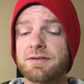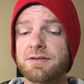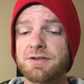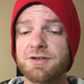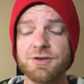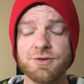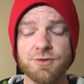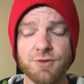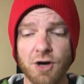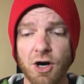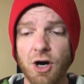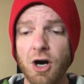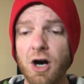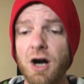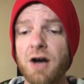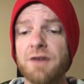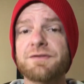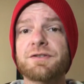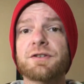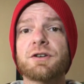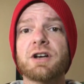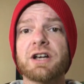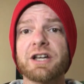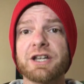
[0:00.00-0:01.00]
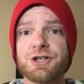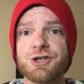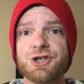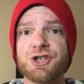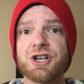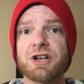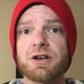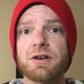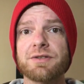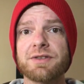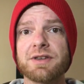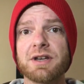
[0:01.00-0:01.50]
to offer and
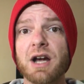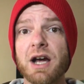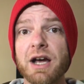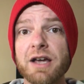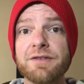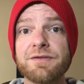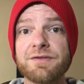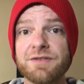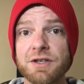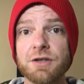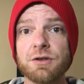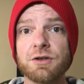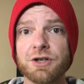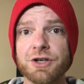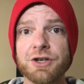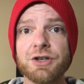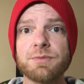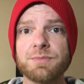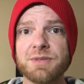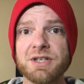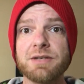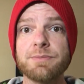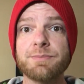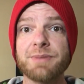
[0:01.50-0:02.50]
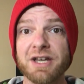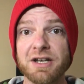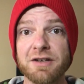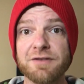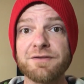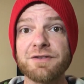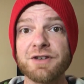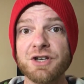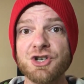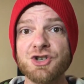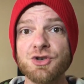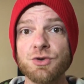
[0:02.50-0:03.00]
share that I feel could be
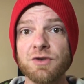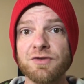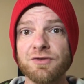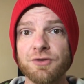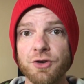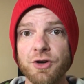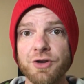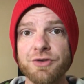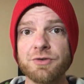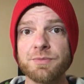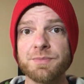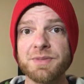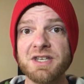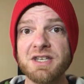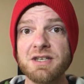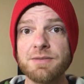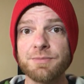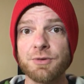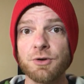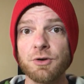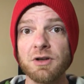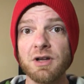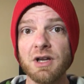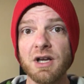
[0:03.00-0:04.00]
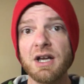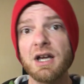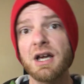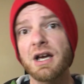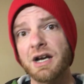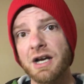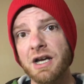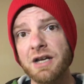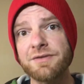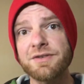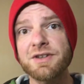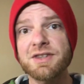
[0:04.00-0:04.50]
beneficial for other people,
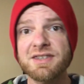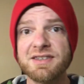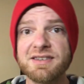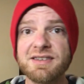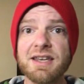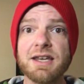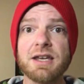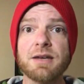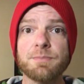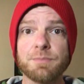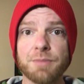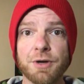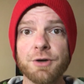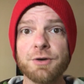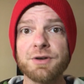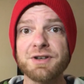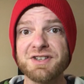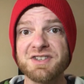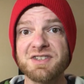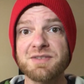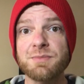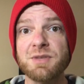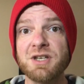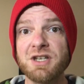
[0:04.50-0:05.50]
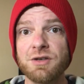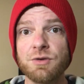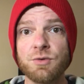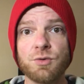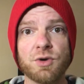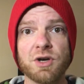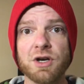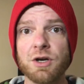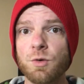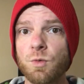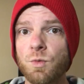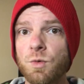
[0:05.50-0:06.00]
kind of in the same boat as me,
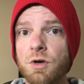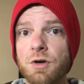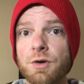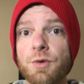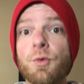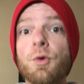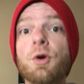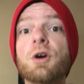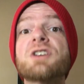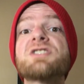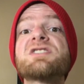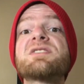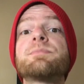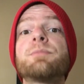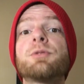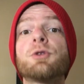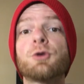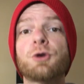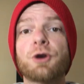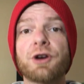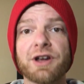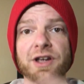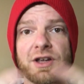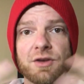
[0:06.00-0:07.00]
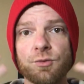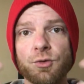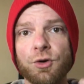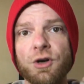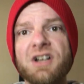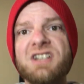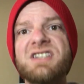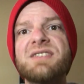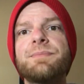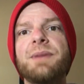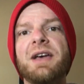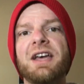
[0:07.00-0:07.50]
where we're exploring it and
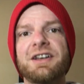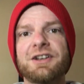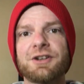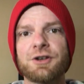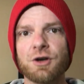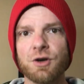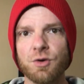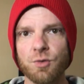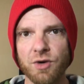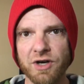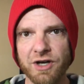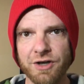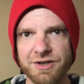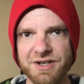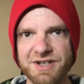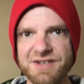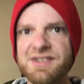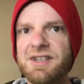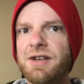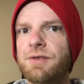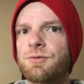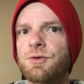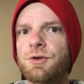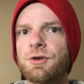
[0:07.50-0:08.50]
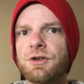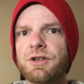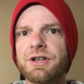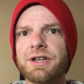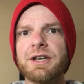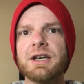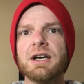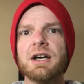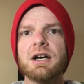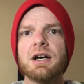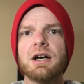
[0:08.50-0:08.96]
we're expanding our awareness, and really